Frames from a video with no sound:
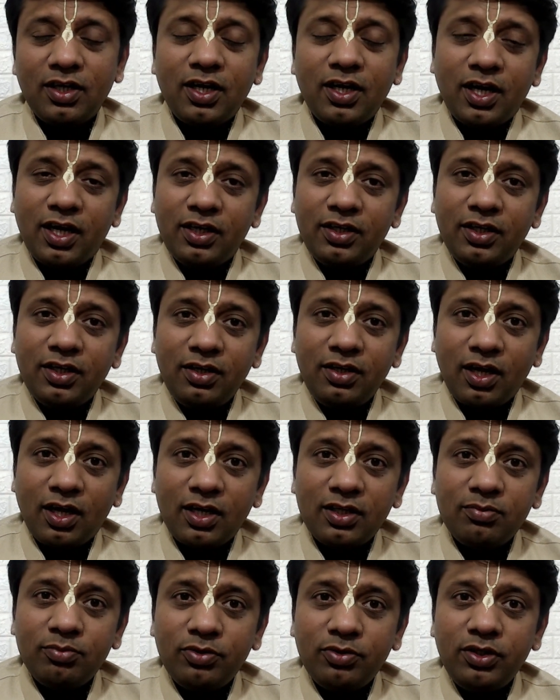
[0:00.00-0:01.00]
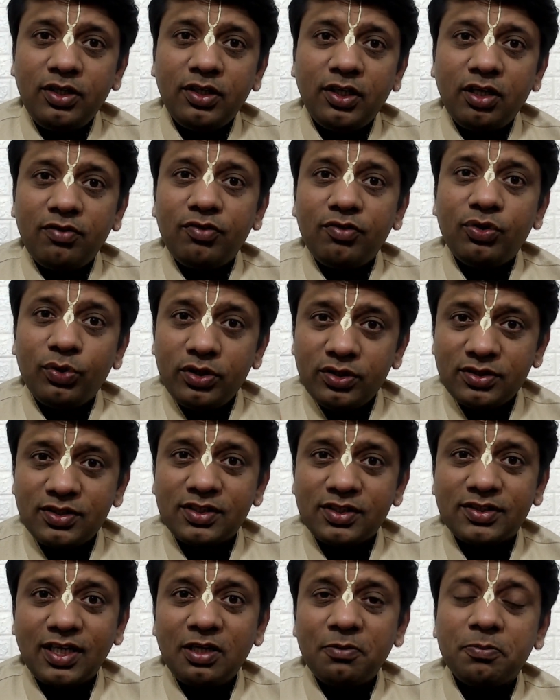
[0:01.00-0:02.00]
And then Narada Muni gave it to his
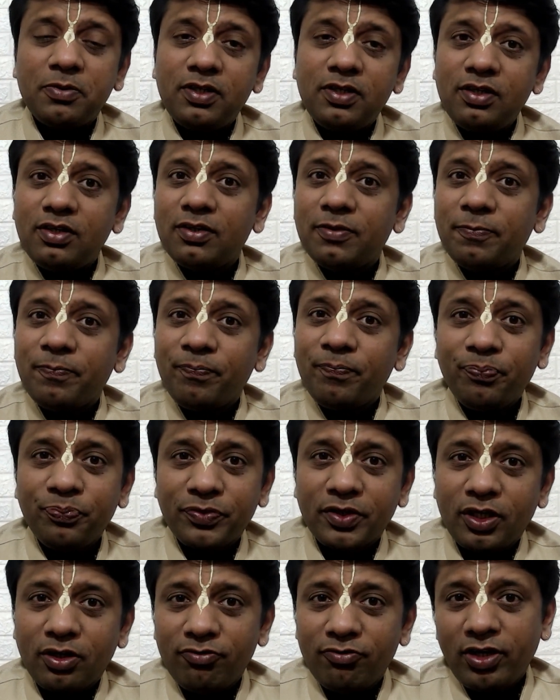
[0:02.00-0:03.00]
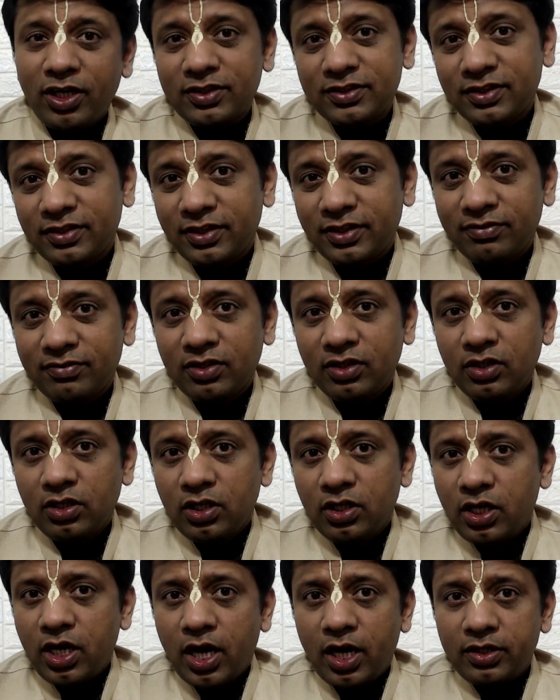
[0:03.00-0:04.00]
disciple,
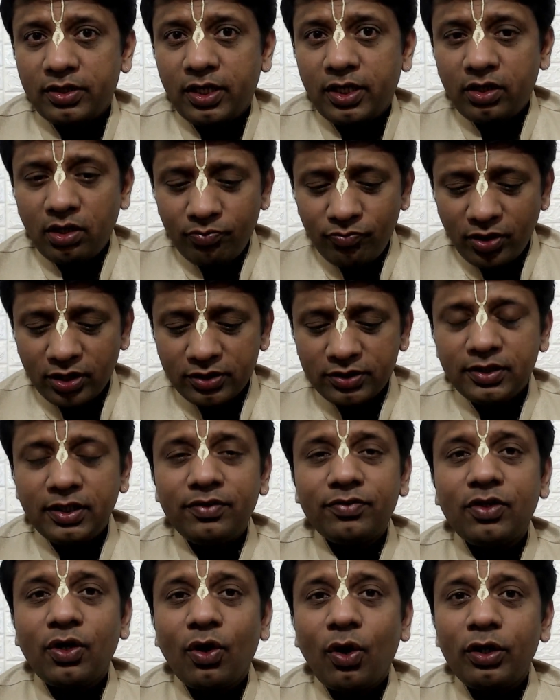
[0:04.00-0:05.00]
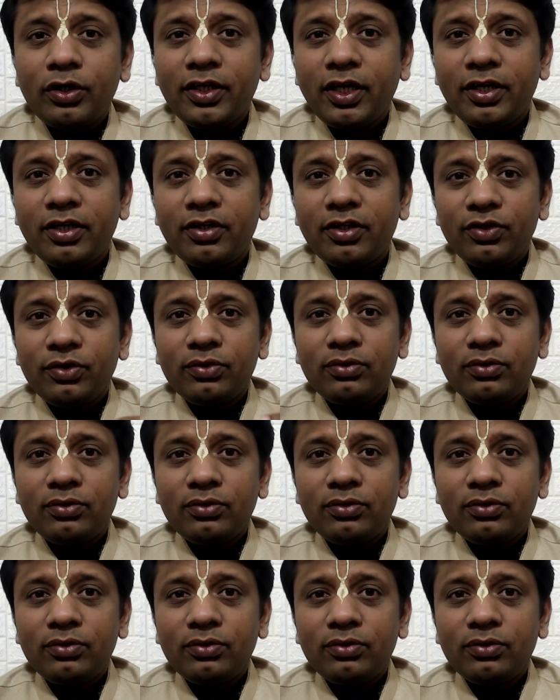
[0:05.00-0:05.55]
Vyasadeva. At that time, Vyasadeva thought that,